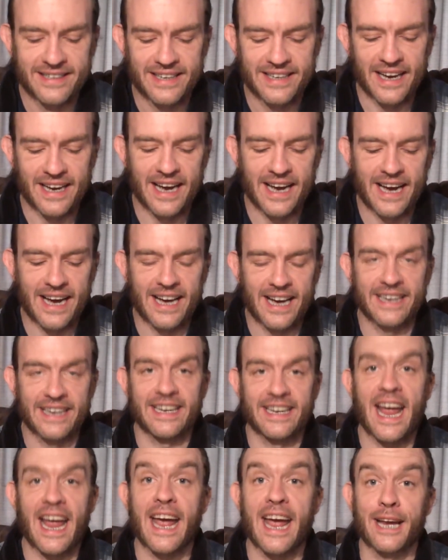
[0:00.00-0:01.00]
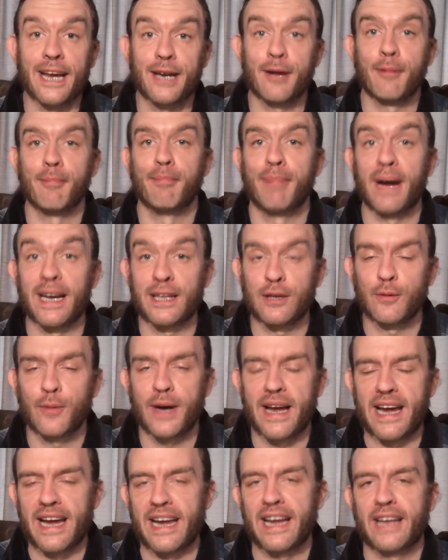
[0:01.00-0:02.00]
And, by the
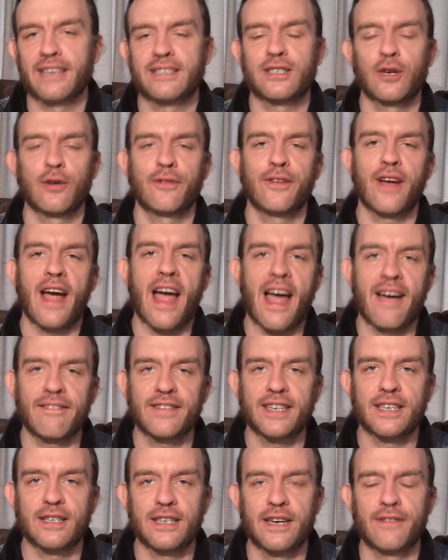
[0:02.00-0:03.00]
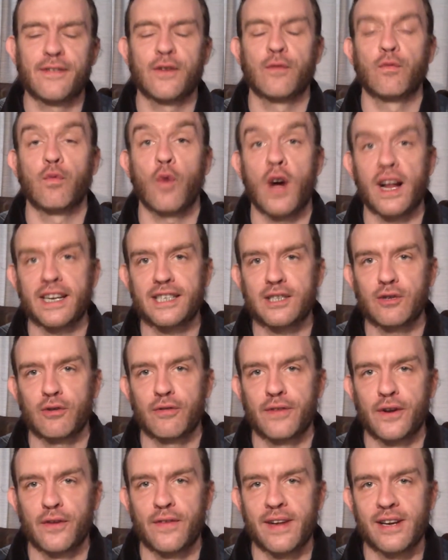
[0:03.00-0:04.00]
way, so if you've watched the
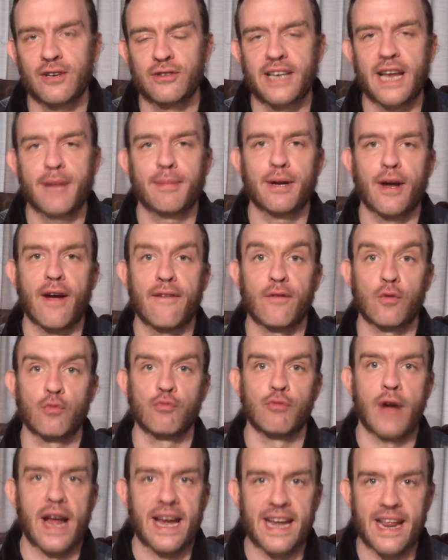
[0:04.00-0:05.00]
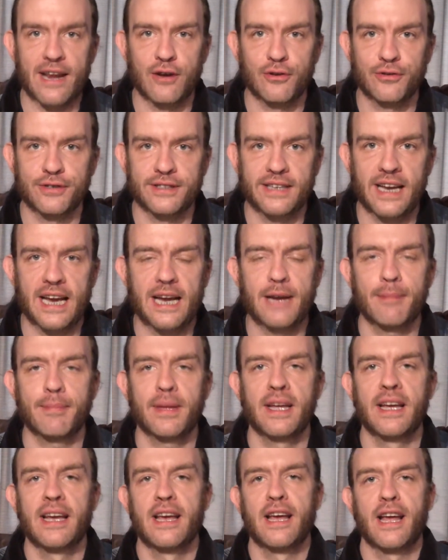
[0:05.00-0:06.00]
review of Ender's Game, you haven't read Ender's Game,
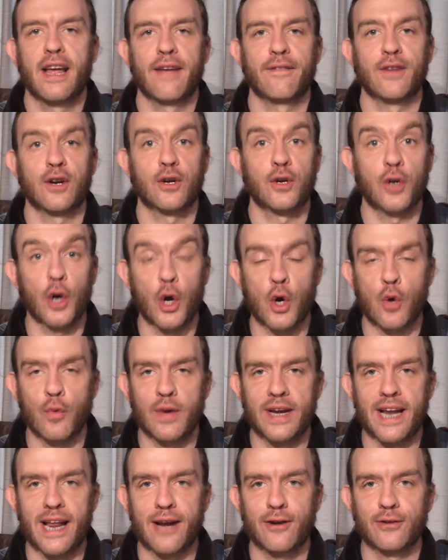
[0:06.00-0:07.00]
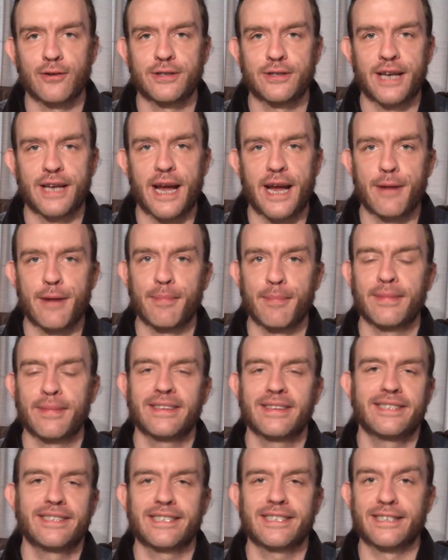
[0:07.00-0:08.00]
if you're gonna read Ender's Game,
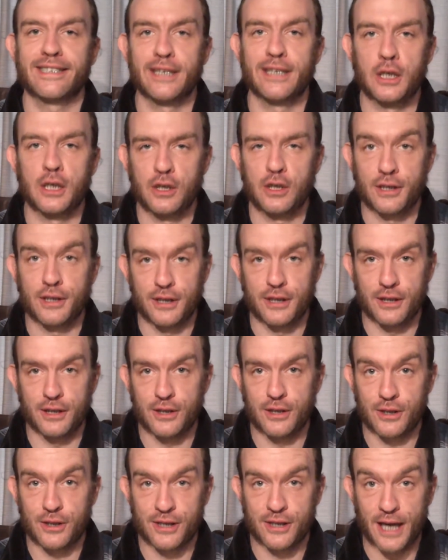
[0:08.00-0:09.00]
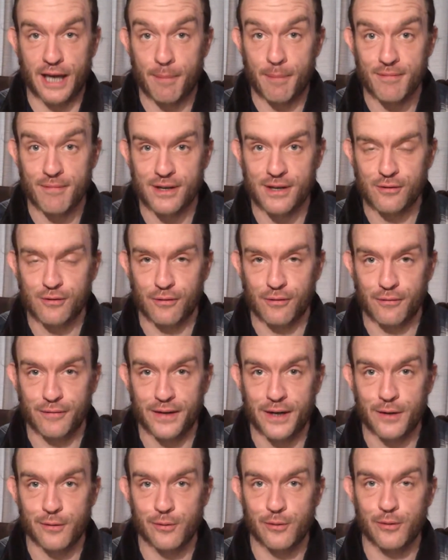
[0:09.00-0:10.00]
just skip this
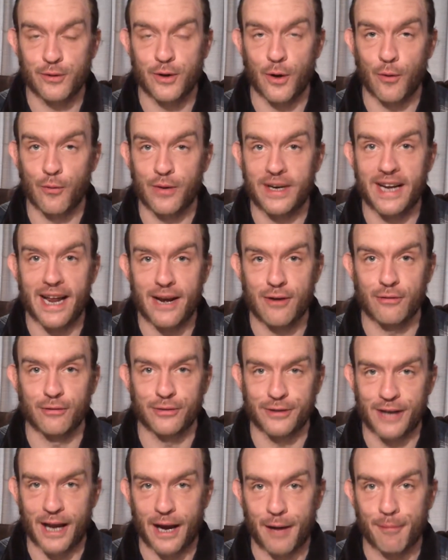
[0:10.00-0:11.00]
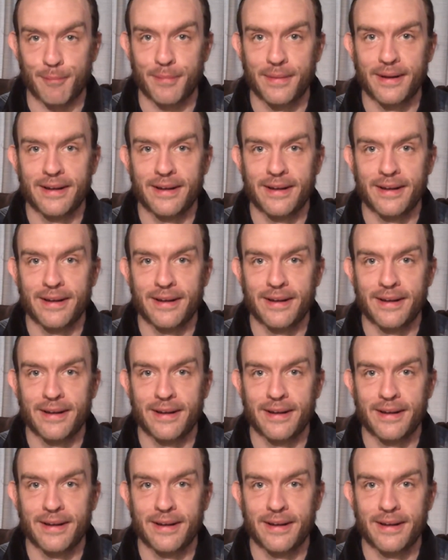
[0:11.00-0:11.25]
review, go read Ender's Game,